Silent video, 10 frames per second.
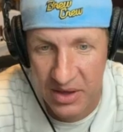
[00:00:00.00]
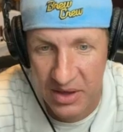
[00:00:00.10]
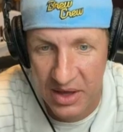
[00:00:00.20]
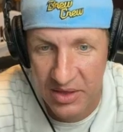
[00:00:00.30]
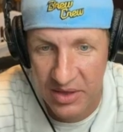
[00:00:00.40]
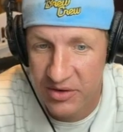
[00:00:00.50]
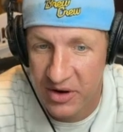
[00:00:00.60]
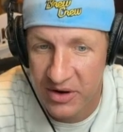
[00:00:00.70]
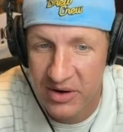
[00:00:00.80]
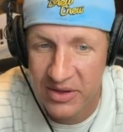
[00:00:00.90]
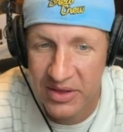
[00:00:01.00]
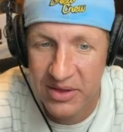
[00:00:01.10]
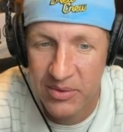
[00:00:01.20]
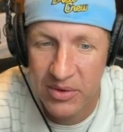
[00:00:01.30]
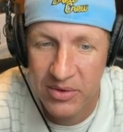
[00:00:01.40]
There's an article that they
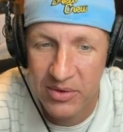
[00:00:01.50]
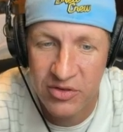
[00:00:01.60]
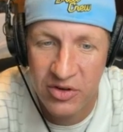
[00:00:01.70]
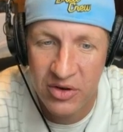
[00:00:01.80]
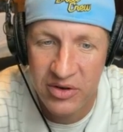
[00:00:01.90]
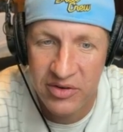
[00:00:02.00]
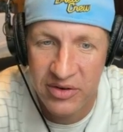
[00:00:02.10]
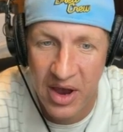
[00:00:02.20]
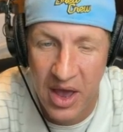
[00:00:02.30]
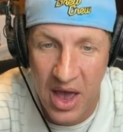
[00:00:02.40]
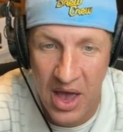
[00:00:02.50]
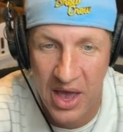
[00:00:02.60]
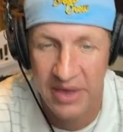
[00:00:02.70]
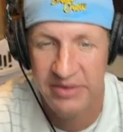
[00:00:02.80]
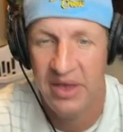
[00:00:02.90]
wrote, should
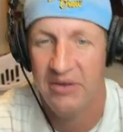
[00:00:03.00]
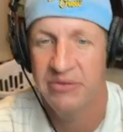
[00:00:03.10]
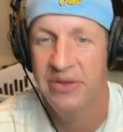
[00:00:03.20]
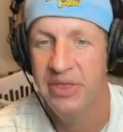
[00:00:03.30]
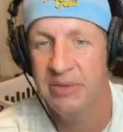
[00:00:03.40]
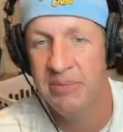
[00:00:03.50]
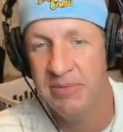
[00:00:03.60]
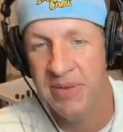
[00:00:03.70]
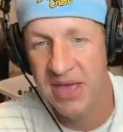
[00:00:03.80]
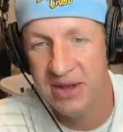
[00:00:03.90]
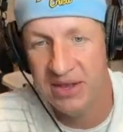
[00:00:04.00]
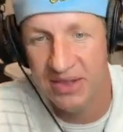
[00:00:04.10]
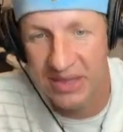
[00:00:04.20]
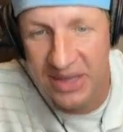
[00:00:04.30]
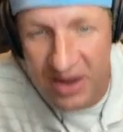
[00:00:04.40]
Sal Frelick be batting
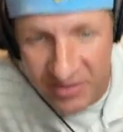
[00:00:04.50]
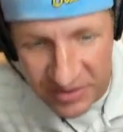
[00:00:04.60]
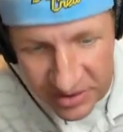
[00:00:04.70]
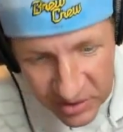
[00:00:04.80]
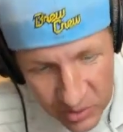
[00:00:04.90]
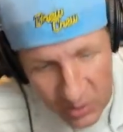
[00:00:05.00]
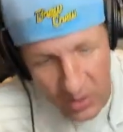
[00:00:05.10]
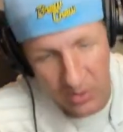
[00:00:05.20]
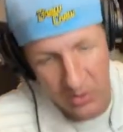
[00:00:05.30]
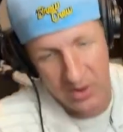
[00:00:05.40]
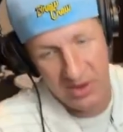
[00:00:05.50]
leadoff for the Crew?